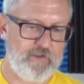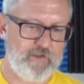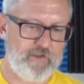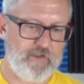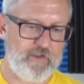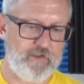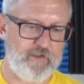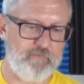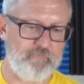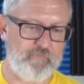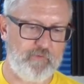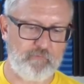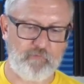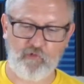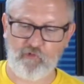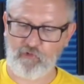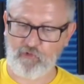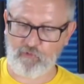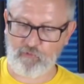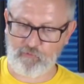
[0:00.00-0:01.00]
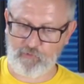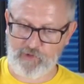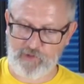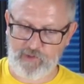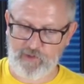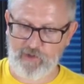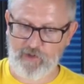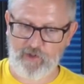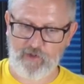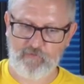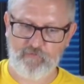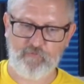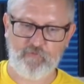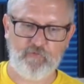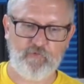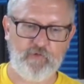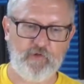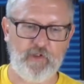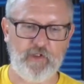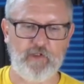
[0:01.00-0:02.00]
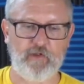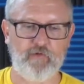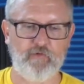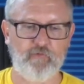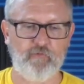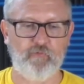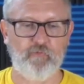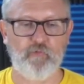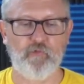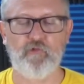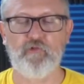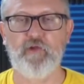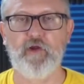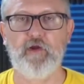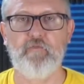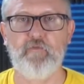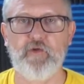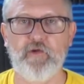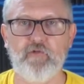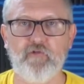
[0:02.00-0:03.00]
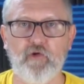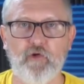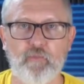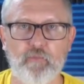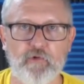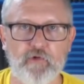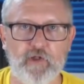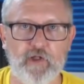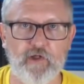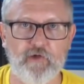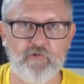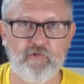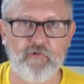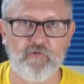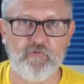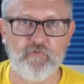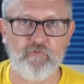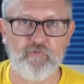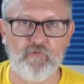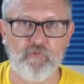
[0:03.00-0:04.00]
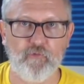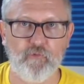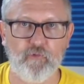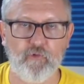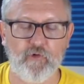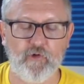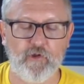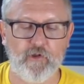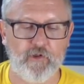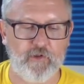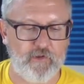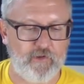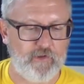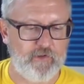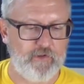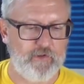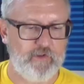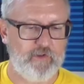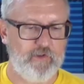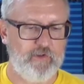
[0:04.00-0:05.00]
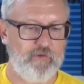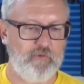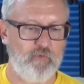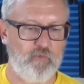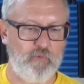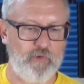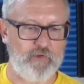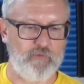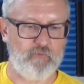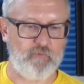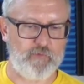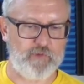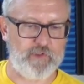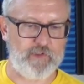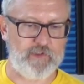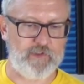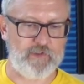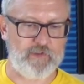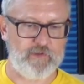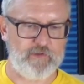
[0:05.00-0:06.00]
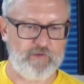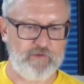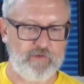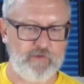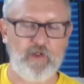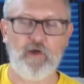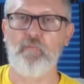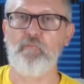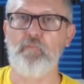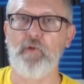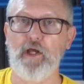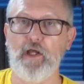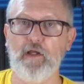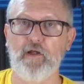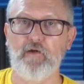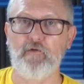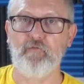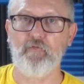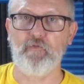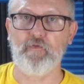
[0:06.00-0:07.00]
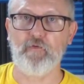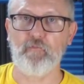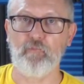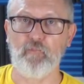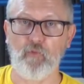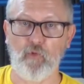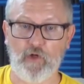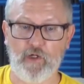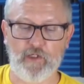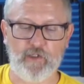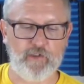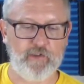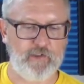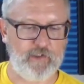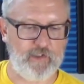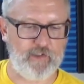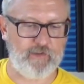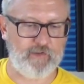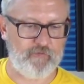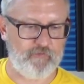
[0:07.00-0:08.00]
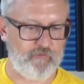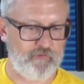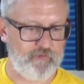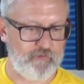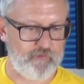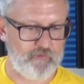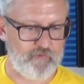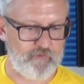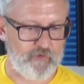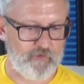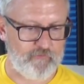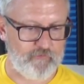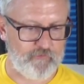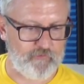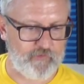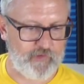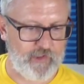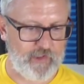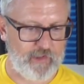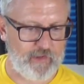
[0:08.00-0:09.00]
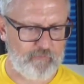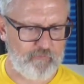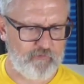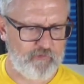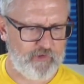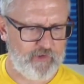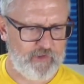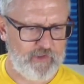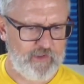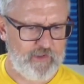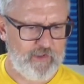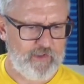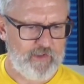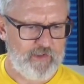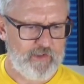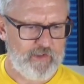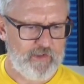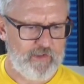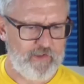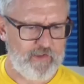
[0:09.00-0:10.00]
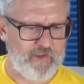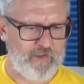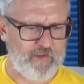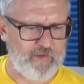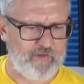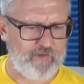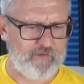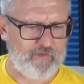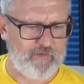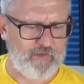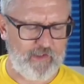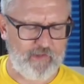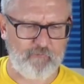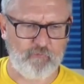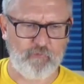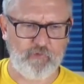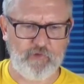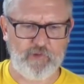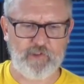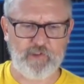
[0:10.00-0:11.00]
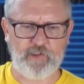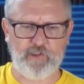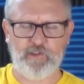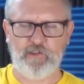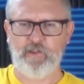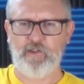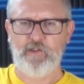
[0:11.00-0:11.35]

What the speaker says: I'm just going to read it off, and we'll save the interpretation for when we come back from the break and I listen to it several times. I really